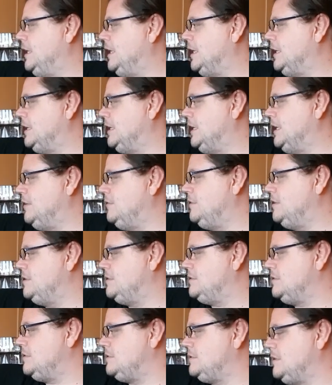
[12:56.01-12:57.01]
And here
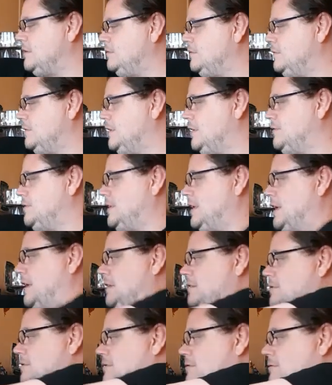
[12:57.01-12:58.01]
is Soundwave's
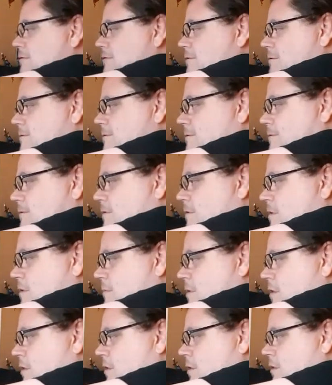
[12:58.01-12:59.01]
head.
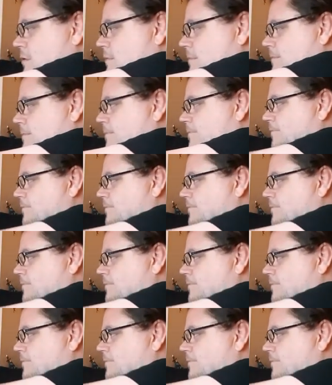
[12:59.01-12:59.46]
Come on, you.